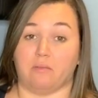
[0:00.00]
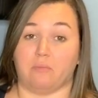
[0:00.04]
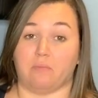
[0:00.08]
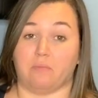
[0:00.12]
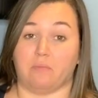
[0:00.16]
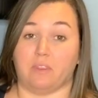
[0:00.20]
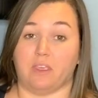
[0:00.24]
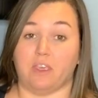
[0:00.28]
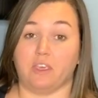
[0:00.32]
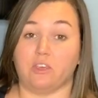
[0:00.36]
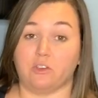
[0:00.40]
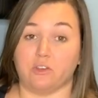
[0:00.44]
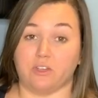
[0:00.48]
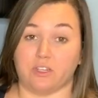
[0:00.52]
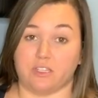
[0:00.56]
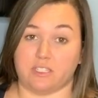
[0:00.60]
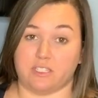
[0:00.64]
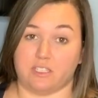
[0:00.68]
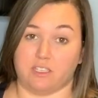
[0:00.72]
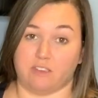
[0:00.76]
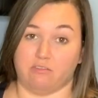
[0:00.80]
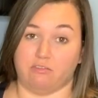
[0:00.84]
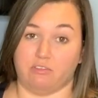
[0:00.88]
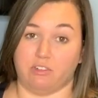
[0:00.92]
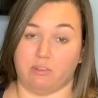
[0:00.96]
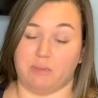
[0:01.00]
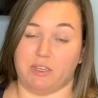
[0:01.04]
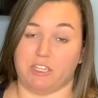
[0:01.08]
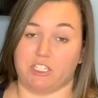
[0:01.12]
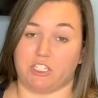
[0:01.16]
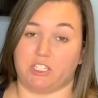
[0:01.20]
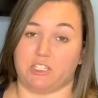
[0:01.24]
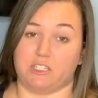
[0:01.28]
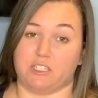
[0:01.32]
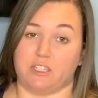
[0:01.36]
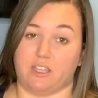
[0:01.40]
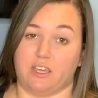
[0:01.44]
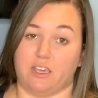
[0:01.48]
increase the
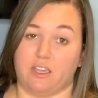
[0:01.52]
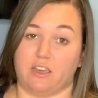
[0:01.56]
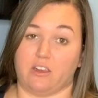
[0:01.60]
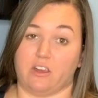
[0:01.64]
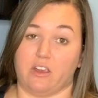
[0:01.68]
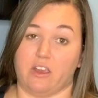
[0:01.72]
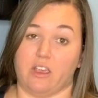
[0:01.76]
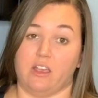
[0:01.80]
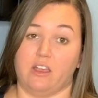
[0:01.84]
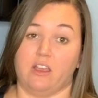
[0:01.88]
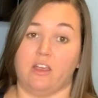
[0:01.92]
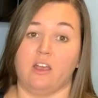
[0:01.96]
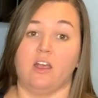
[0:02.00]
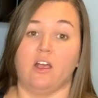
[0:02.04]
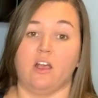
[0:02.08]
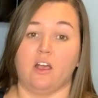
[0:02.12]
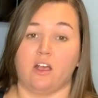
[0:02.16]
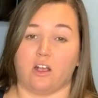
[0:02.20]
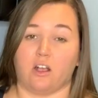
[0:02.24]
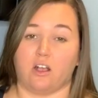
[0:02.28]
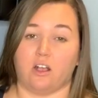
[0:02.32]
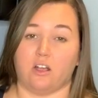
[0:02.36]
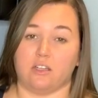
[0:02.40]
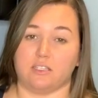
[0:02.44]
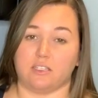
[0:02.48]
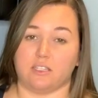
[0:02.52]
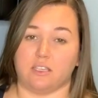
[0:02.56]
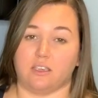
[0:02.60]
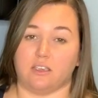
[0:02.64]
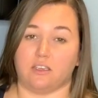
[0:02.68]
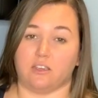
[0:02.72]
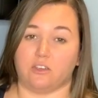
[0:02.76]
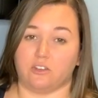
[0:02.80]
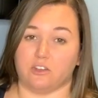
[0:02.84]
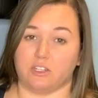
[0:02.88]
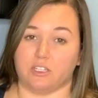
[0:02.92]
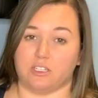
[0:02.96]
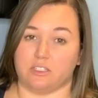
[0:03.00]
inflammation to the area, causing
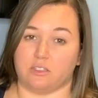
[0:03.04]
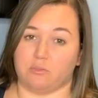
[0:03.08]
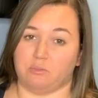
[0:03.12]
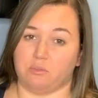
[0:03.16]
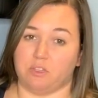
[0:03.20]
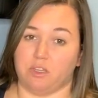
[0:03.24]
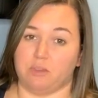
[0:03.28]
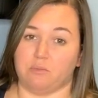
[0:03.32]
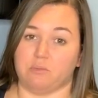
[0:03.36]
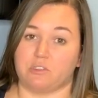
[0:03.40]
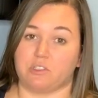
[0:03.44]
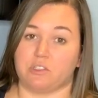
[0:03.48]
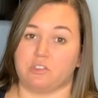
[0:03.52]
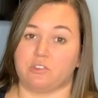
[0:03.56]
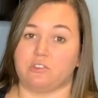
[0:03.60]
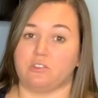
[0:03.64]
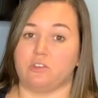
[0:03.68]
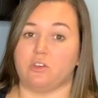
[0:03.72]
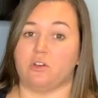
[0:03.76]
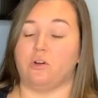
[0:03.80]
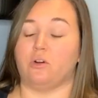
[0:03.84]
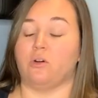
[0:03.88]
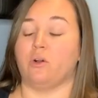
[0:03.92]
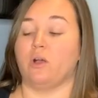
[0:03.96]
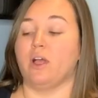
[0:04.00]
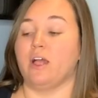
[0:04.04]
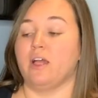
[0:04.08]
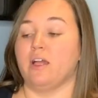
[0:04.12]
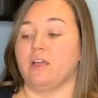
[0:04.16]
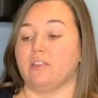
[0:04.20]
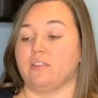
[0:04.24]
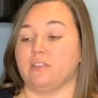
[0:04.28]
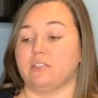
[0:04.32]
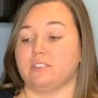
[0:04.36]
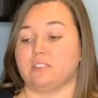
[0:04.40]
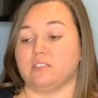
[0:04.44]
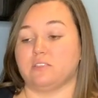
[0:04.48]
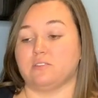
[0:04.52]
increased symptoms. So
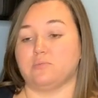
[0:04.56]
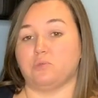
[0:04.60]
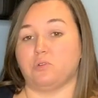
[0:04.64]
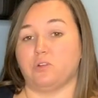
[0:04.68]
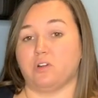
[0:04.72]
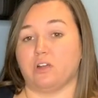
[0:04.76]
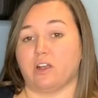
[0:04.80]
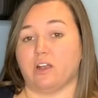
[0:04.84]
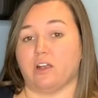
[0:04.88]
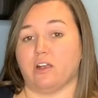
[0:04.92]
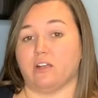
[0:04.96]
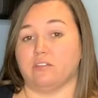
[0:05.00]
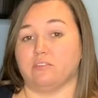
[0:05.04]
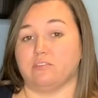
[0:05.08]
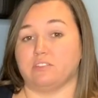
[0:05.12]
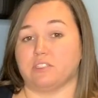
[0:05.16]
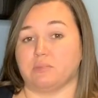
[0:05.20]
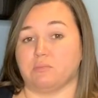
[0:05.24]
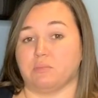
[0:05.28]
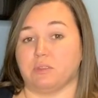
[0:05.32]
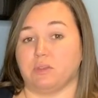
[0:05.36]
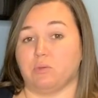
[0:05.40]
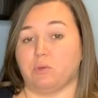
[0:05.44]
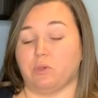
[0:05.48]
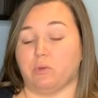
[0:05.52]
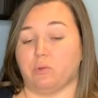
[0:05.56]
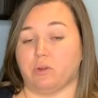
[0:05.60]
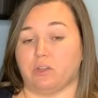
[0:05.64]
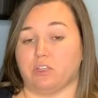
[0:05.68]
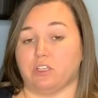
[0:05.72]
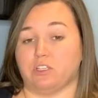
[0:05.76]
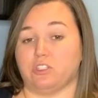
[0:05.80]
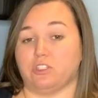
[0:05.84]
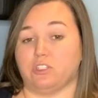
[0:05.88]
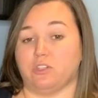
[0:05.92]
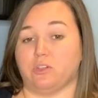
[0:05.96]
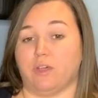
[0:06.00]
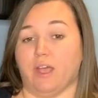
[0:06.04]
this is more of something we want to
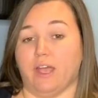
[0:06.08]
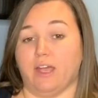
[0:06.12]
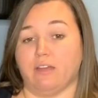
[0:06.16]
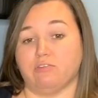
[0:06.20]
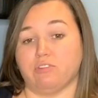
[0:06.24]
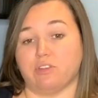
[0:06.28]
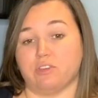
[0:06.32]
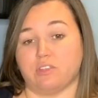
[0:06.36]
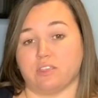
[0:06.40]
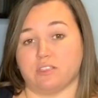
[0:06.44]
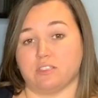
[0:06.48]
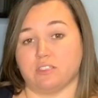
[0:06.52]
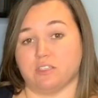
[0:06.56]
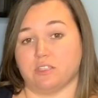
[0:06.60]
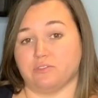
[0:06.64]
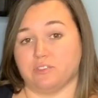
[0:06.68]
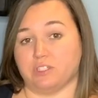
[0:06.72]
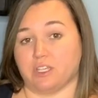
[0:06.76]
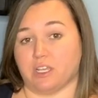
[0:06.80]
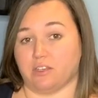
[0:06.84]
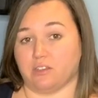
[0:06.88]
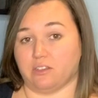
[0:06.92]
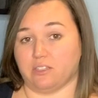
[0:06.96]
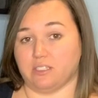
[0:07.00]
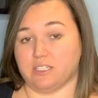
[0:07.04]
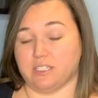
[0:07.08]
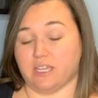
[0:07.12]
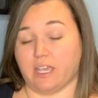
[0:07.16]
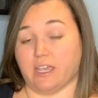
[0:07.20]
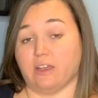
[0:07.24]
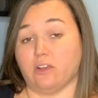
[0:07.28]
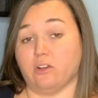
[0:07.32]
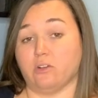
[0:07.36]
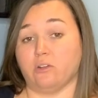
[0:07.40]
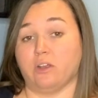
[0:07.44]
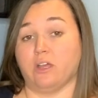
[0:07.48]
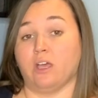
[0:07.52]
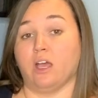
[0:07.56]
do after things have settled
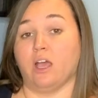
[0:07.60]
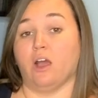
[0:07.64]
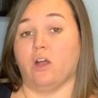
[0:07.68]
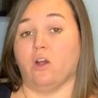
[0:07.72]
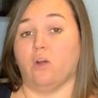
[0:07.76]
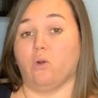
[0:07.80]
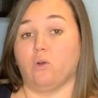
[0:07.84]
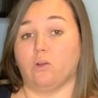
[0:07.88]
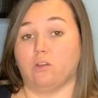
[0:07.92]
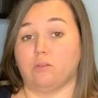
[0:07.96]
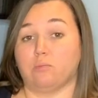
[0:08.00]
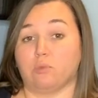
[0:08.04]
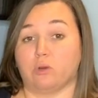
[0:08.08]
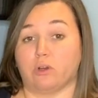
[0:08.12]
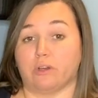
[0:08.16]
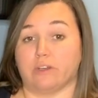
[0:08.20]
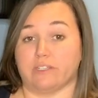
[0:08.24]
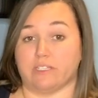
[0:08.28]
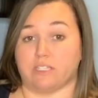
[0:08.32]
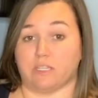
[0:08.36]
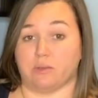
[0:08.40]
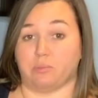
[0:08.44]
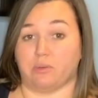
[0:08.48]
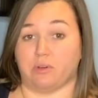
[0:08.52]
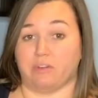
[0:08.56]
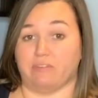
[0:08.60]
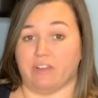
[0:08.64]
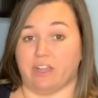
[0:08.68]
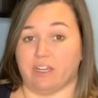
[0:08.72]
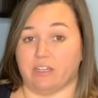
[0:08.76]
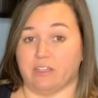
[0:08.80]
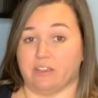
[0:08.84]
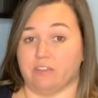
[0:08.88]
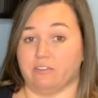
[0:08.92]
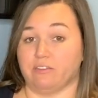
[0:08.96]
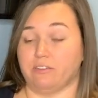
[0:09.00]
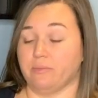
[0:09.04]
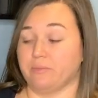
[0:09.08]
down or more as a
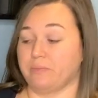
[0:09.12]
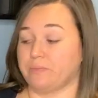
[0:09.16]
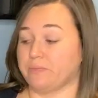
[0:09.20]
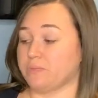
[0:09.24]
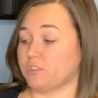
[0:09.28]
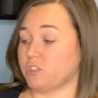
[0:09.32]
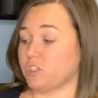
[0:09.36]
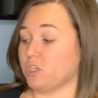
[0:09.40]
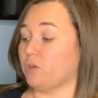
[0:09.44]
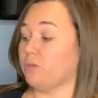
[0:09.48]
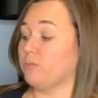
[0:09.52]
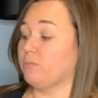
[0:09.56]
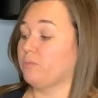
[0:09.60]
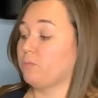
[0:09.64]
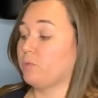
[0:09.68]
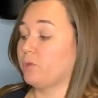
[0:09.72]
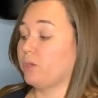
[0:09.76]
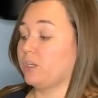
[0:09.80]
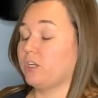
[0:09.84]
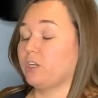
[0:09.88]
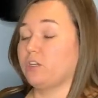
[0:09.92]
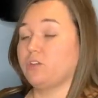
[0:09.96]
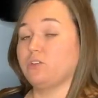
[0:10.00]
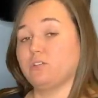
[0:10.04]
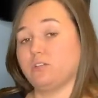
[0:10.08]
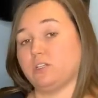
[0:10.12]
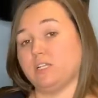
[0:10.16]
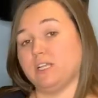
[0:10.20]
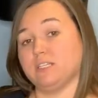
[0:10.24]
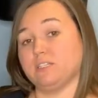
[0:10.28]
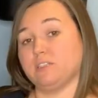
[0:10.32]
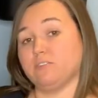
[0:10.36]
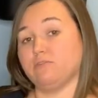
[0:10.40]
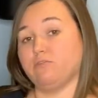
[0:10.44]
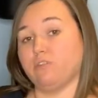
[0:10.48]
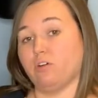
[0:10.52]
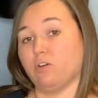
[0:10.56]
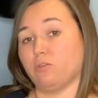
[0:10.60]
preventive. So we're going to utilize
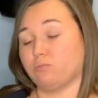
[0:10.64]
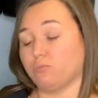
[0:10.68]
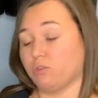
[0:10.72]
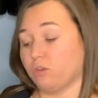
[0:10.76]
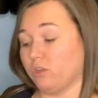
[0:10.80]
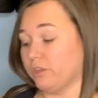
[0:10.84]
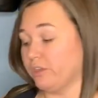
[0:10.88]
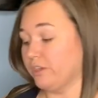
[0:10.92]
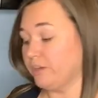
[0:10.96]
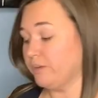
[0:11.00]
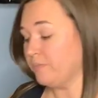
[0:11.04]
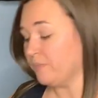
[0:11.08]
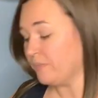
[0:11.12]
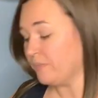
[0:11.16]
a foam roller.